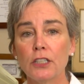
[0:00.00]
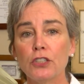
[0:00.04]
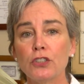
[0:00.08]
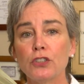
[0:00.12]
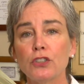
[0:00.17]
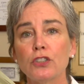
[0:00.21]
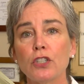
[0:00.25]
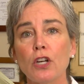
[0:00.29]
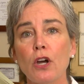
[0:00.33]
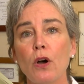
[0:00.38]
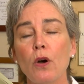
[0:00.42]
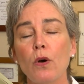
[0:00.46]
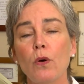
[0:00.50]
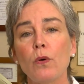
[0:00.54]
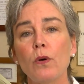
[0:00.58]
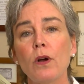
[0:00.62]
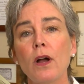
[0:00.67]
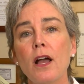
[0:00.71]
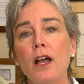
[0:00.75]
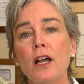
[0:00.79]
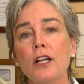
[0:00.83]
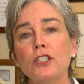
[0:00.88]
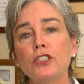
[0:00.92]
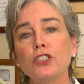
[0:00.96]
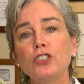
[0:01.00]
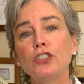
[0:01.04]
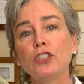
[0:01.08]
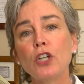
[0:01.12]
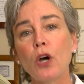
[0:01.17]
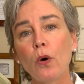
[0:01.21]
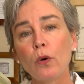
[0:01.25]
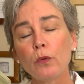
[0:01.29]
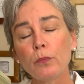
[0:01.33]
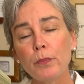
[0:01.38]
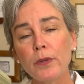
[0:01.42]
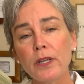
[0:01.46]
So
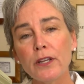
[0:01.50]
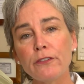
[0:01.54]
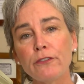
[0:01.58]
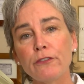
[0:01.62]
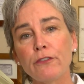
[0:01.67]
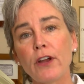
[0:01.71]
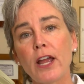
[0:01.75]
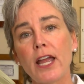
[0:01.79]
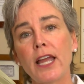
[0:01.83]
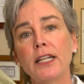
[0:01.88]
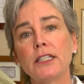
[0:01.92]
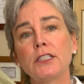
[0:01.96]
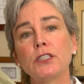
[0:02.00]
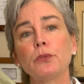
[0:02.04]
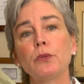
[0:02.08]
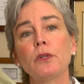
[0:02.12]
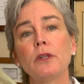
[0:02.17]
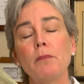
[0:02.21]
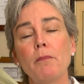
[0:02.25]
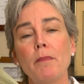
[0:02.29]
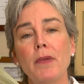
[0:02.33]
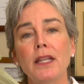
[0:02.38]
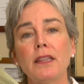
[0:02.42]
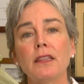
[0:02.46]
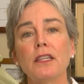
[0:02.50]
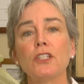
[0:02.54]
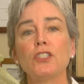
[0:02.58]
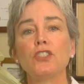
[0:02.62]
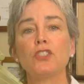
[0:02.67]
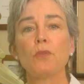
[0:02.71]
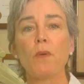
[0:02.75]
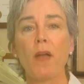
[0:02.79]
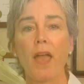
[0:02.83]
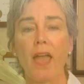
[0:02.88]
don't be afraid to admit that you